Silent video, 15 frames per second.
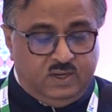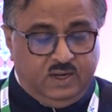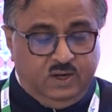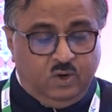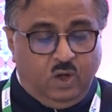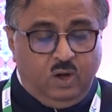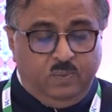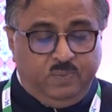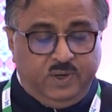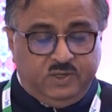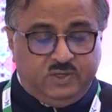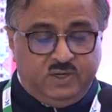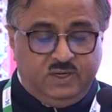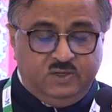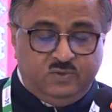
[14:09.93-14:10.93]
In all
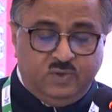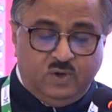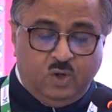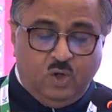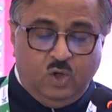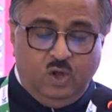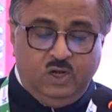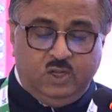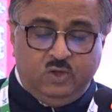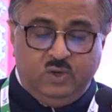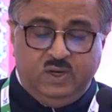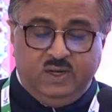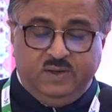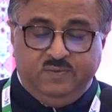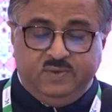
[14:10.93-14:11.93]
patients where all
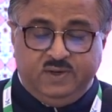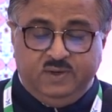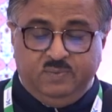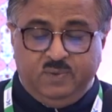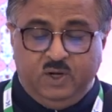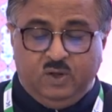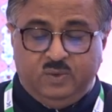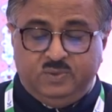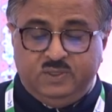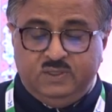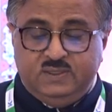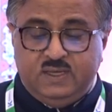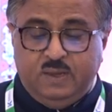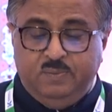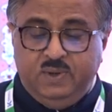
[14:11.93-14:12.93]
curative treatment options
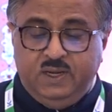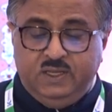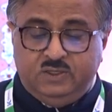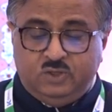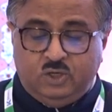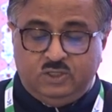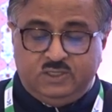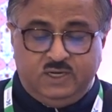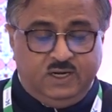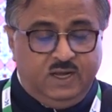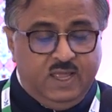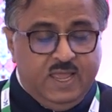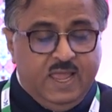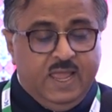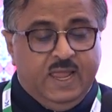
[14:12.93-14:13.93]
have been exhausted
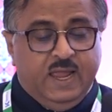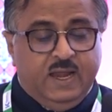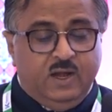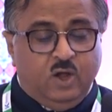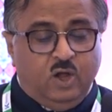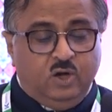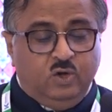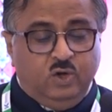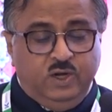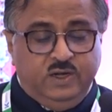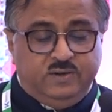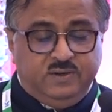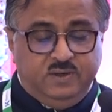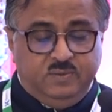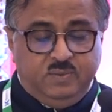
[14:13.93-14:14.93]
and ongoing
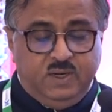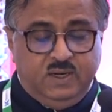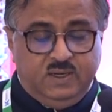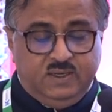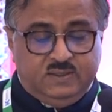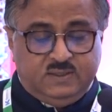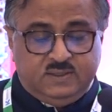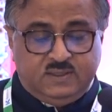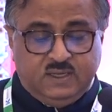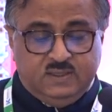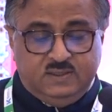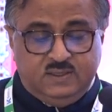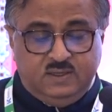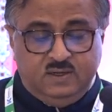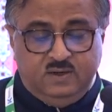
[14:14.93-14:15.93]
treatment is
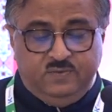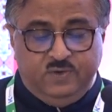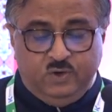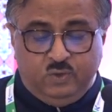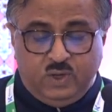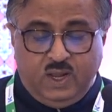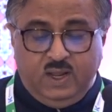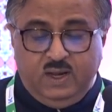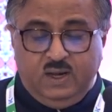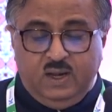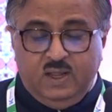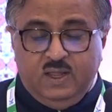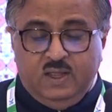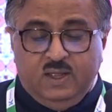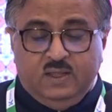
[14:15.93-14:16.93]
considered futile,
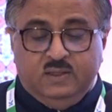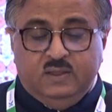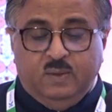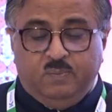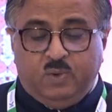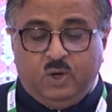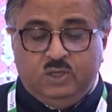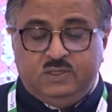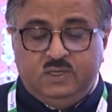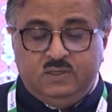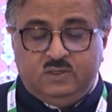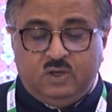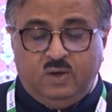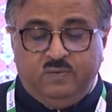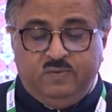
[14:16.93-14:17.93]
the
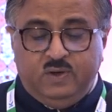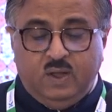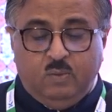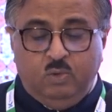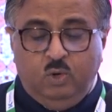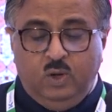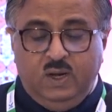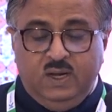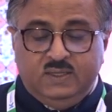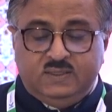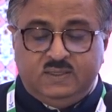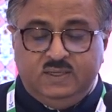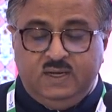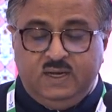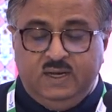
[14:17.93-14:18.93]
process of
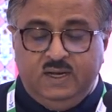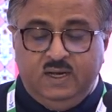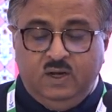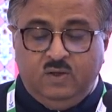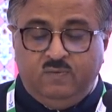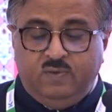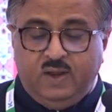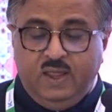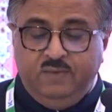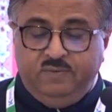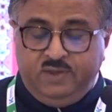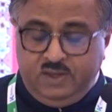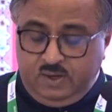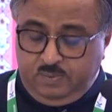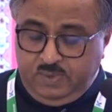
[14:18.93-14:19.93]
WLST and end-of-life
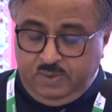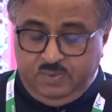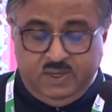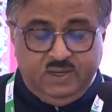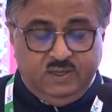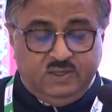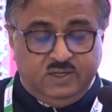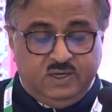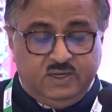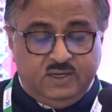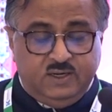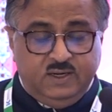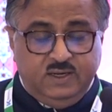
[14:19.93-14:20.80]
care may be initiated.